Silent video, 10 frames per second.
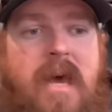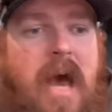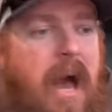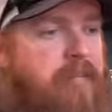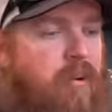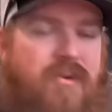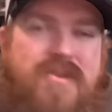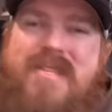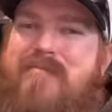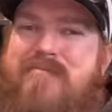I
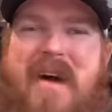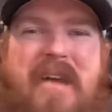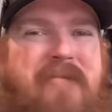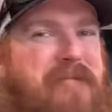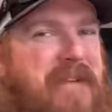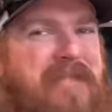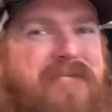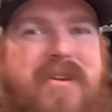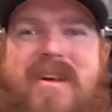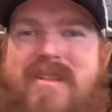pulled some of my
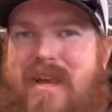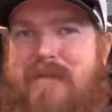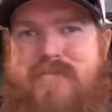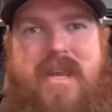favorite clips,